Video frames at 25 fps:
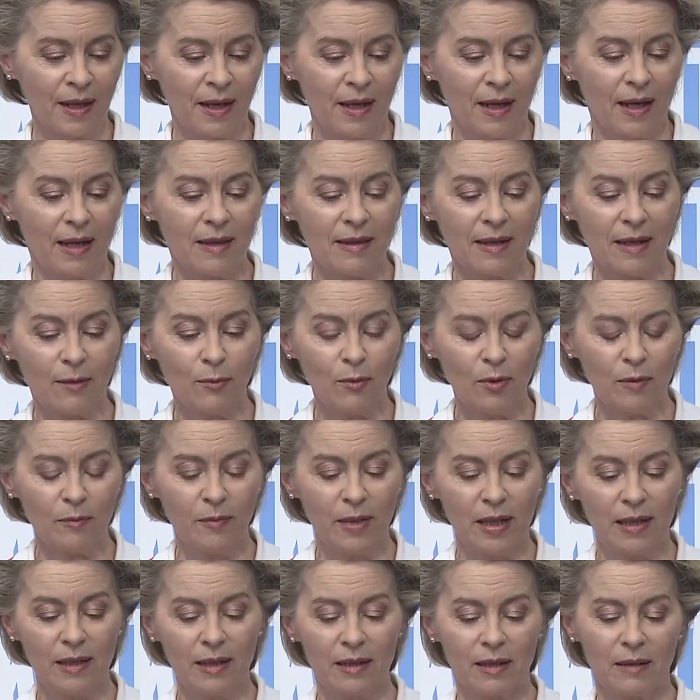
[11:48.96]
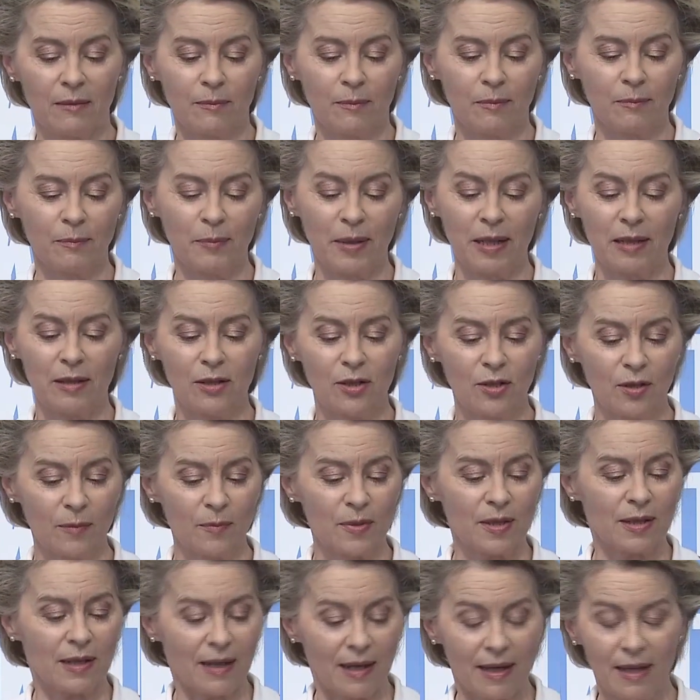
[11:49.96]
and they will make
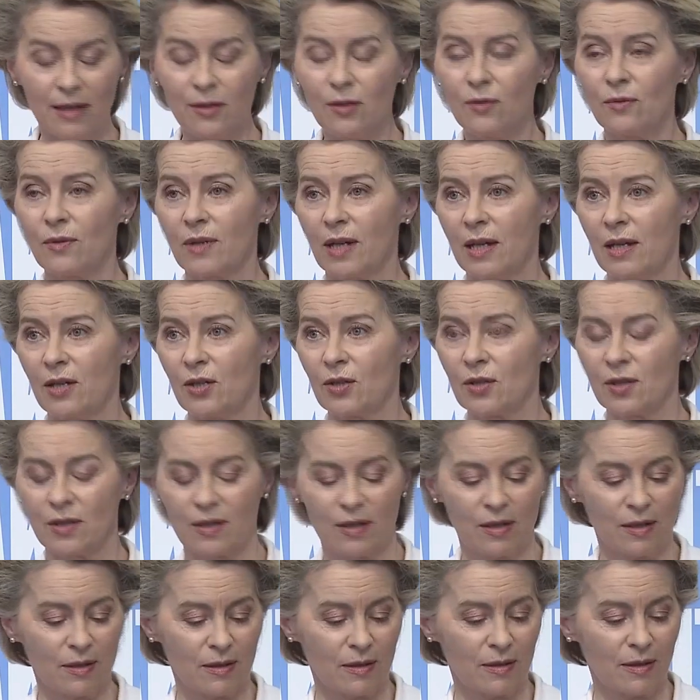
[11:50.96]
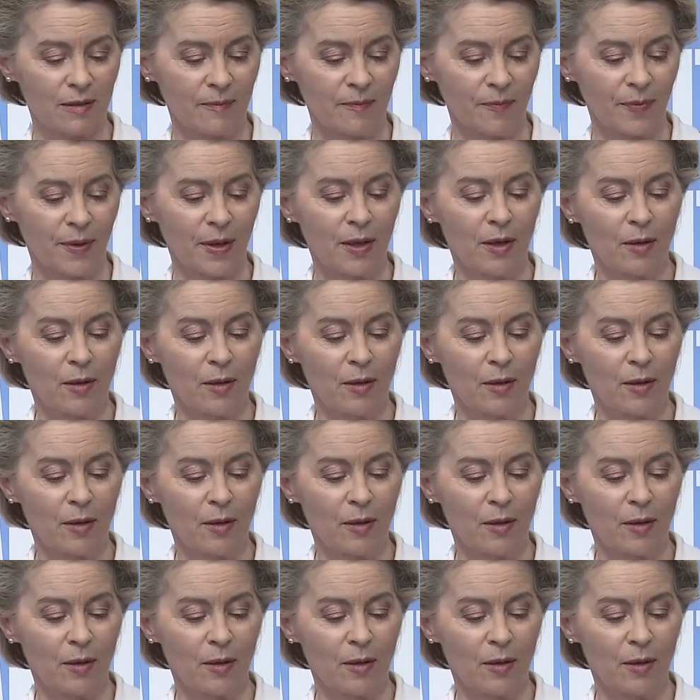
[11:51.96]
Belgium's education system